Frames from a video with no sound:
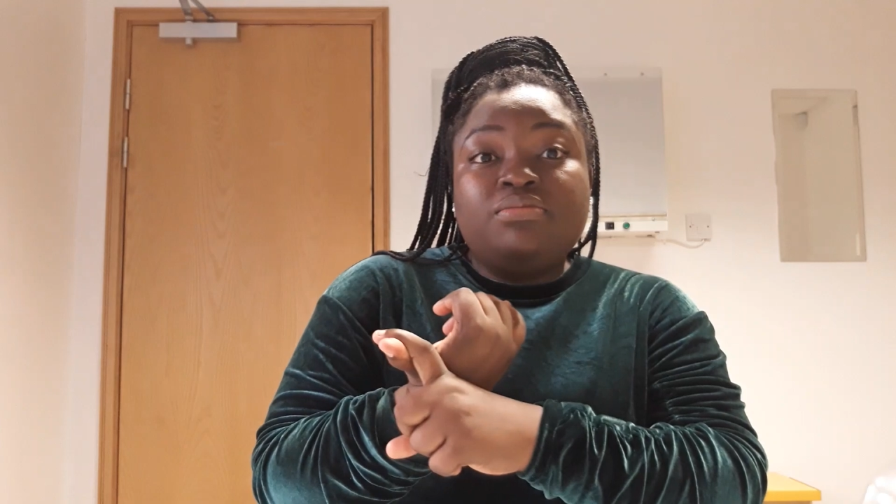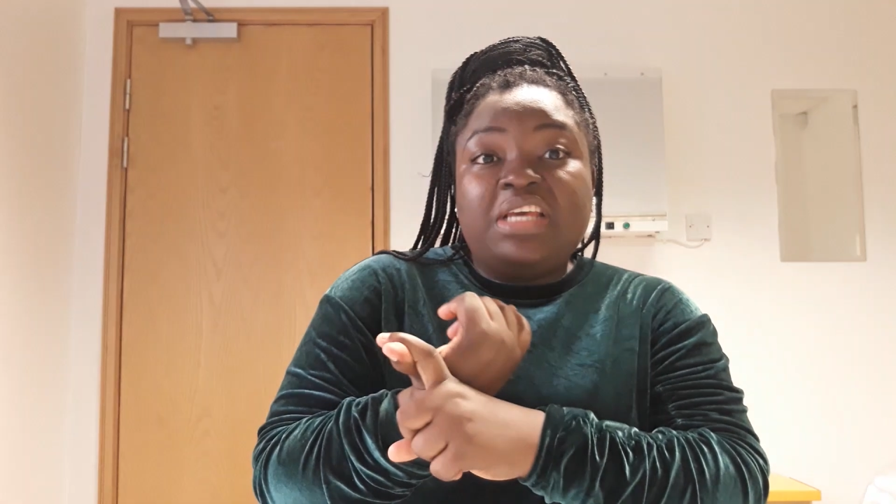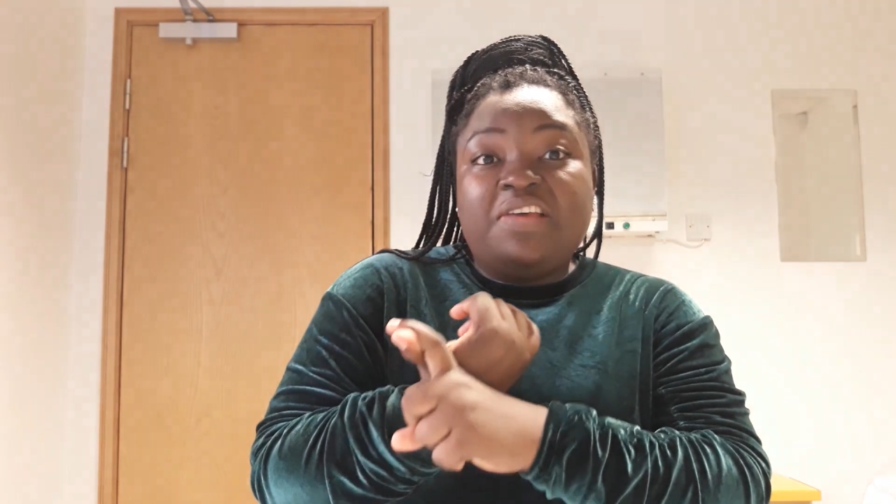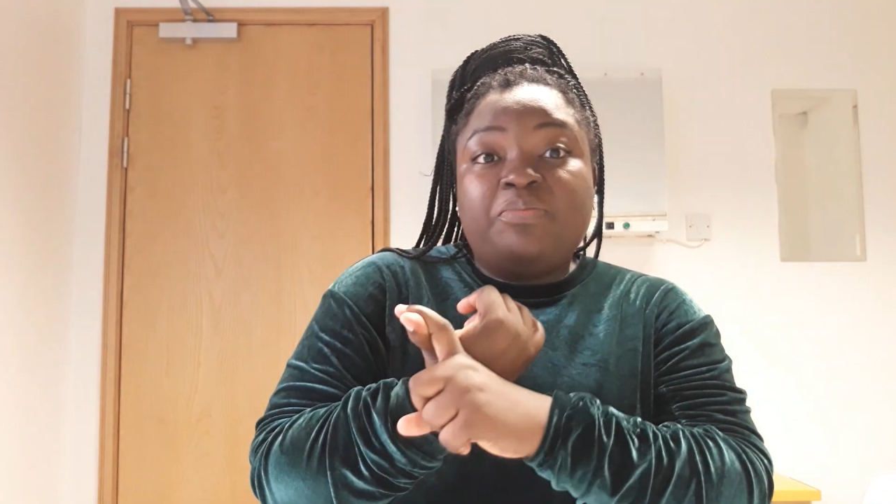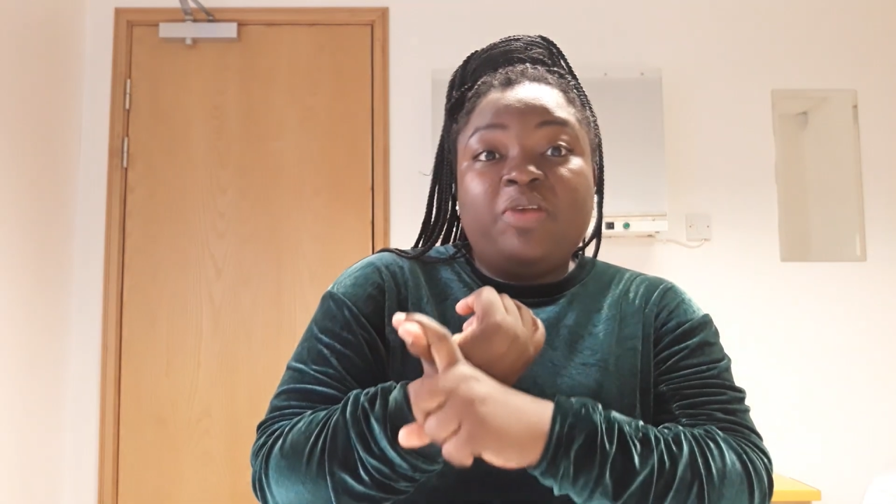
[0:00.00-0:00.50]

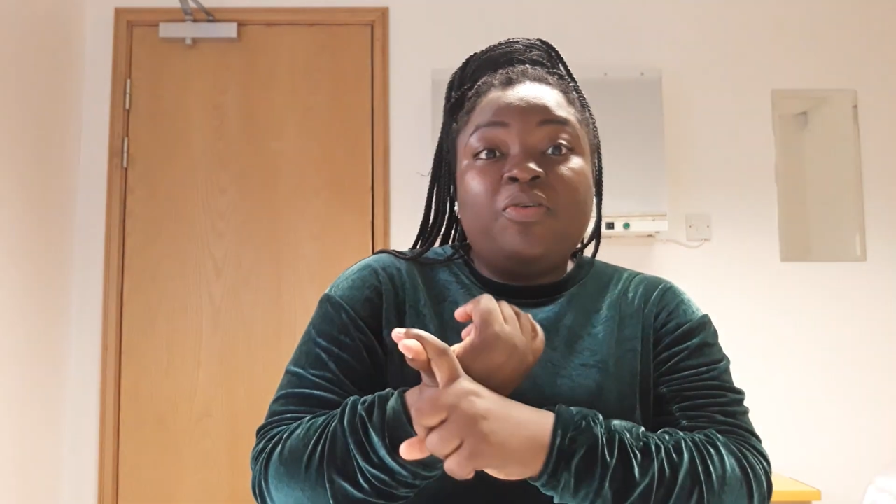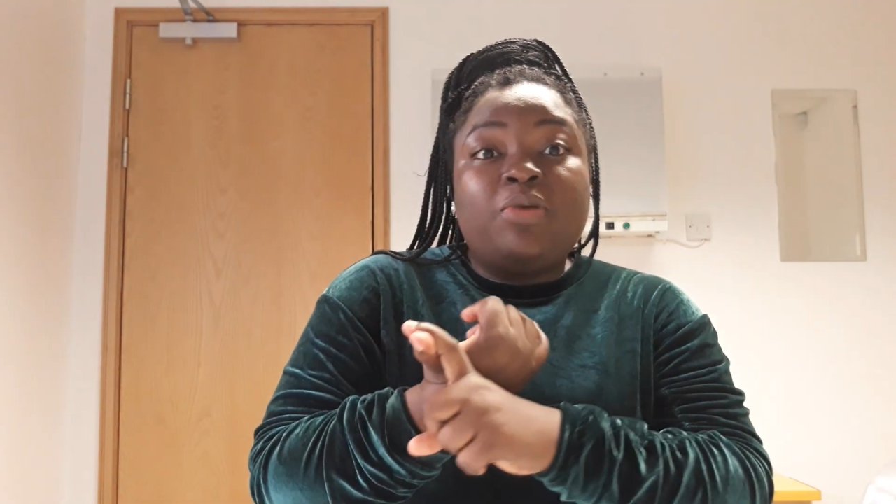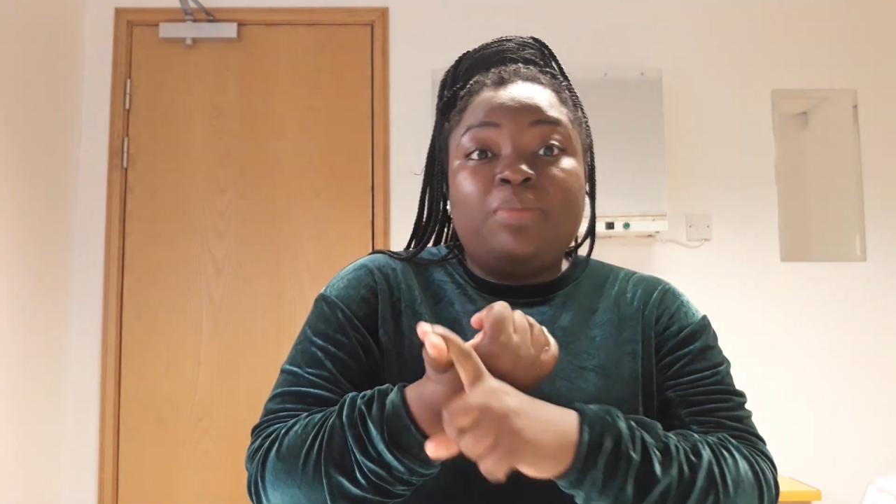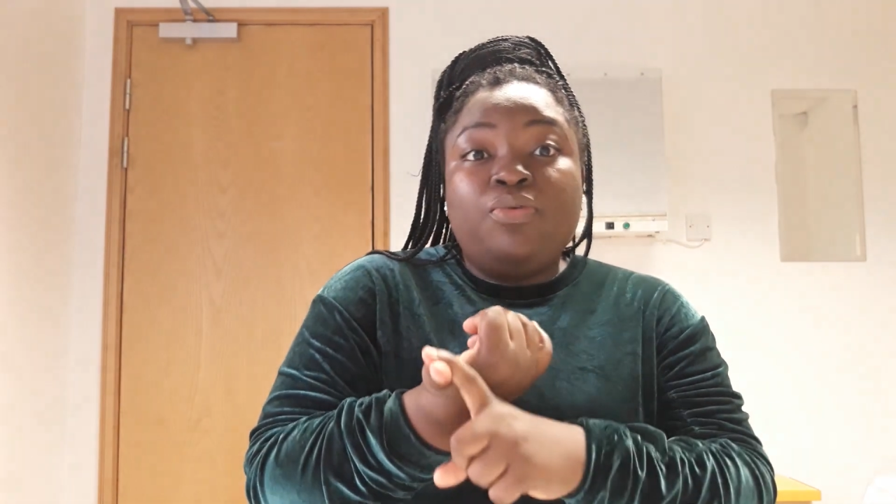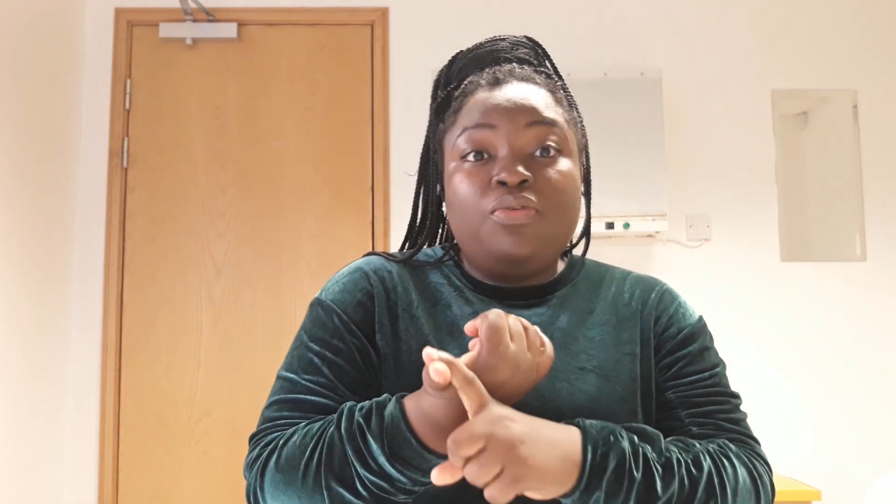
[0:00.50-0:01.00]
like you're applying from
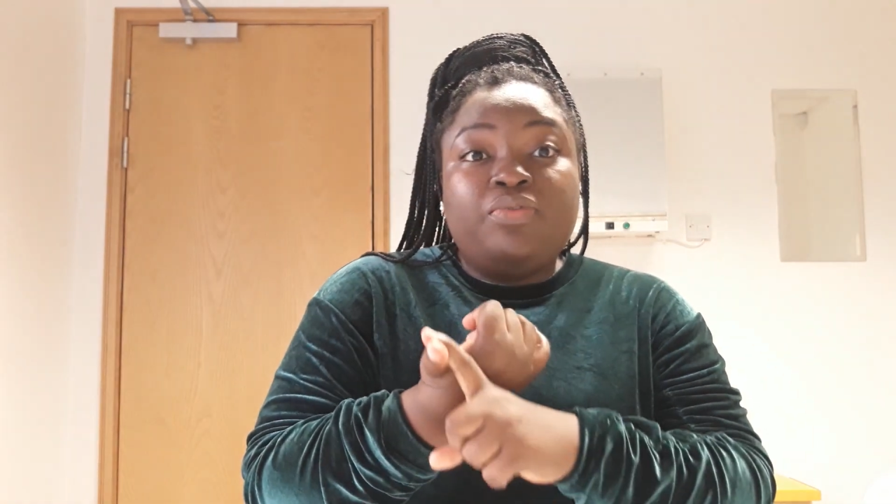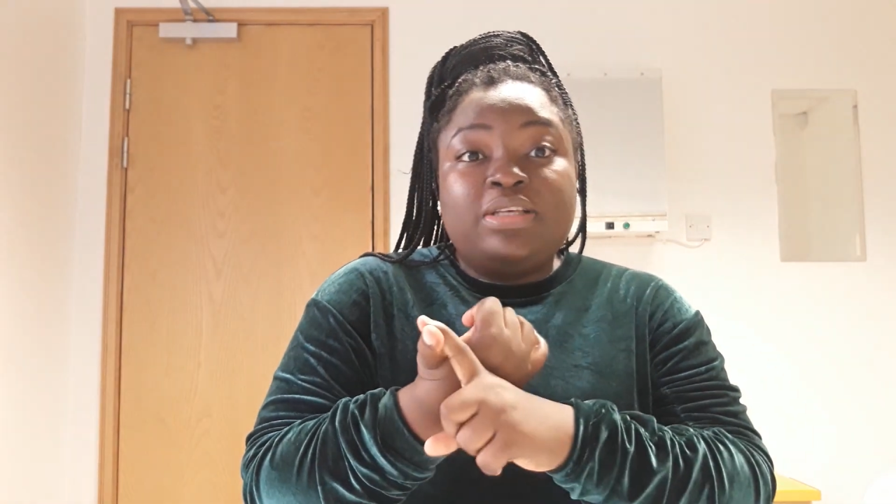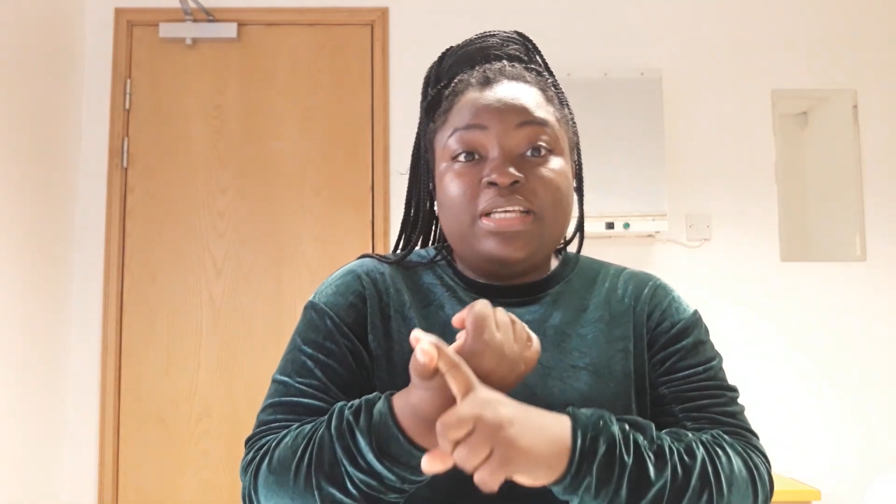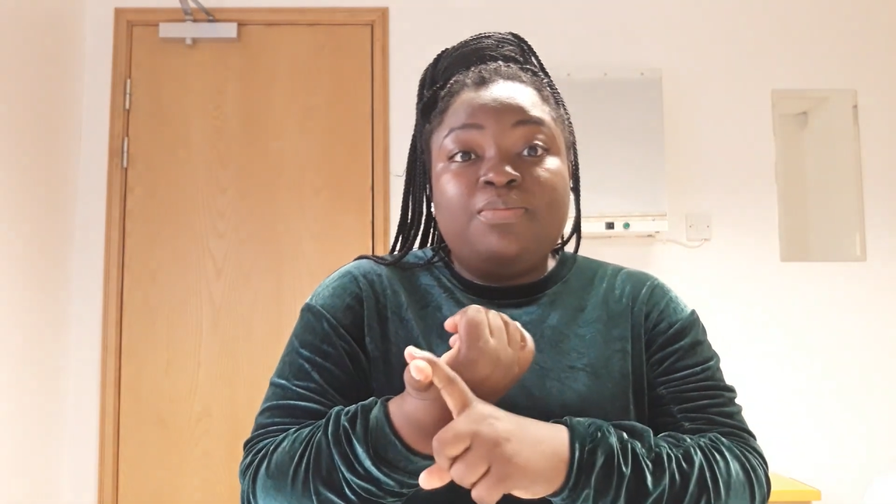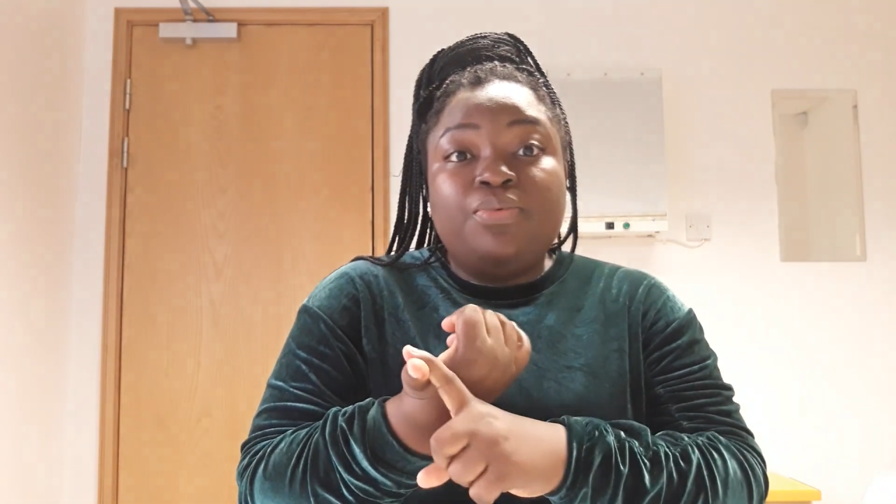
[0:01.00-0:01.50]
Cameroon, for
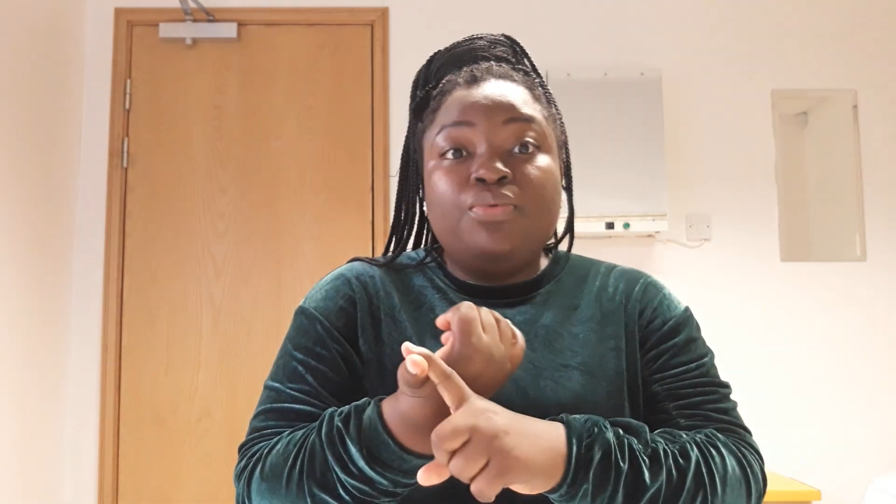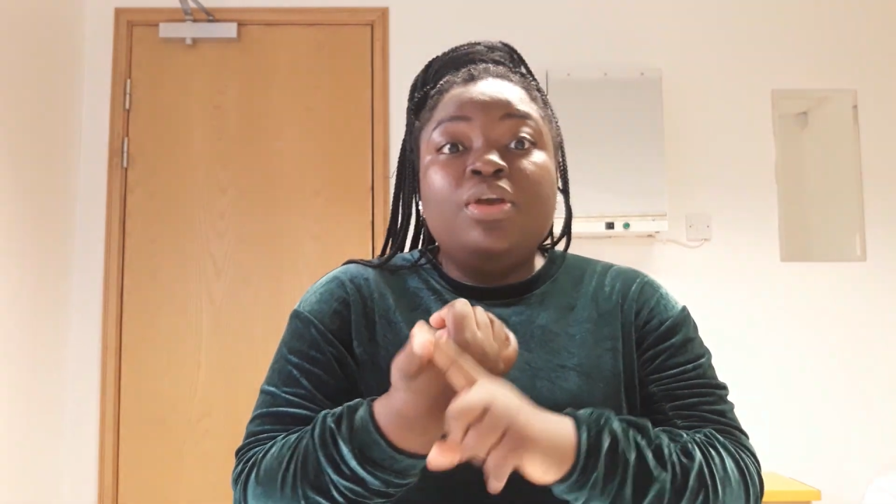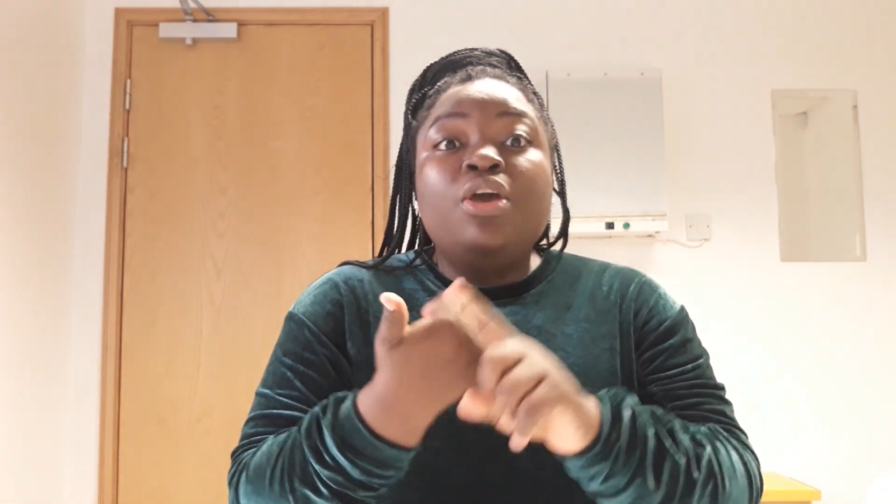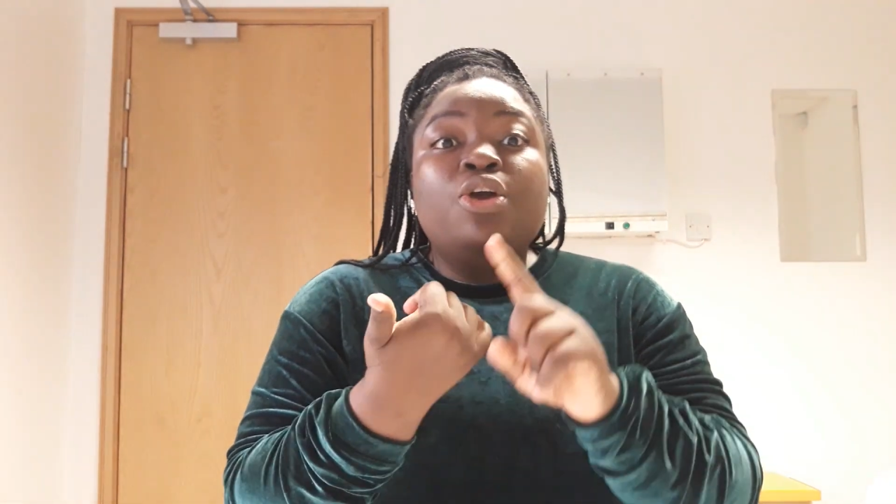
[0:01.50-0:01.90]
example,